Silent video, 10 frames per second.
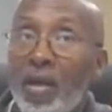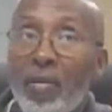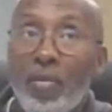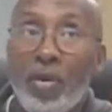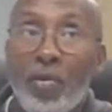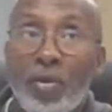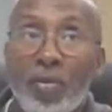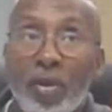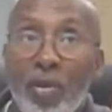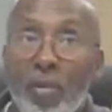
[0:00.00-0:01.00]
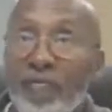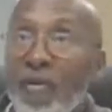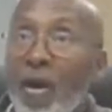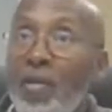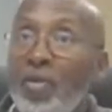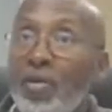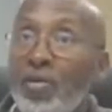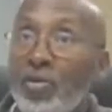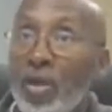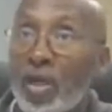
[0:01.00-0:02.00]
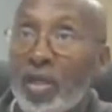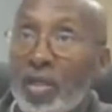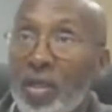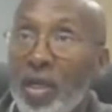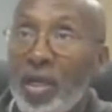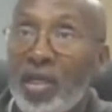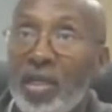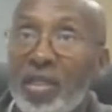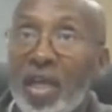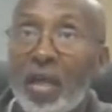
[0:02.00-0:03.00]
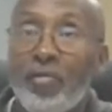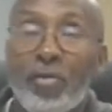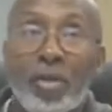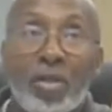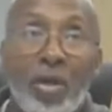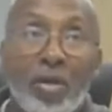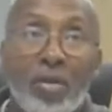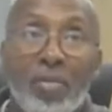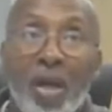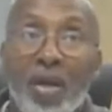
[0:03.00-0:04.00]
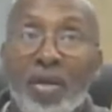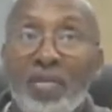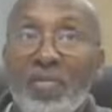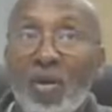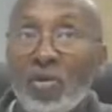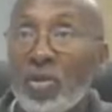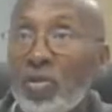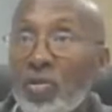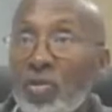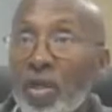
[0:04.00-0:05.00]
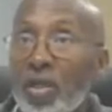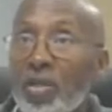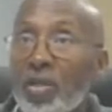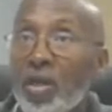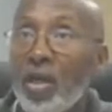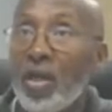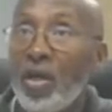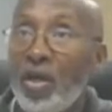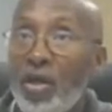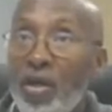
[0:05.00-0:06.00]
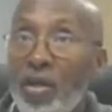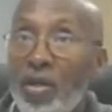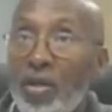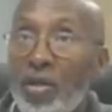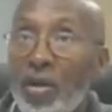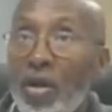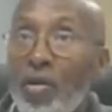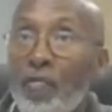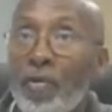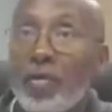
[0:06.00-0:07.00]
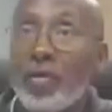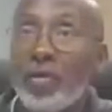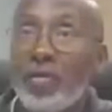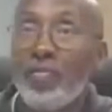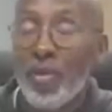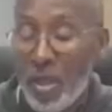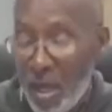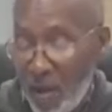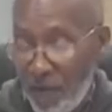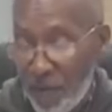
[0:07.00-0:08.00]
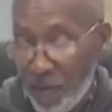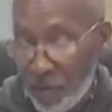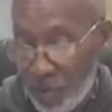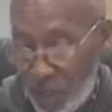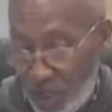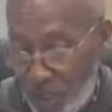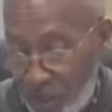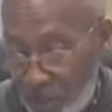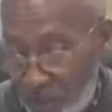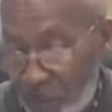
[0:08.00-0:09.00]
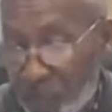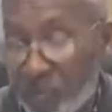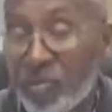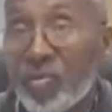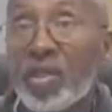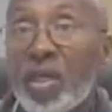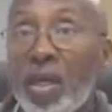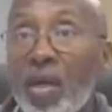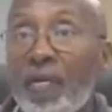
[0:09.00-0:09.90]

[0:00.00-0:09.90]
Boom, we went over environmental triggers. The second one, we talked about emotional triggers. The third one, behavioral triggers. All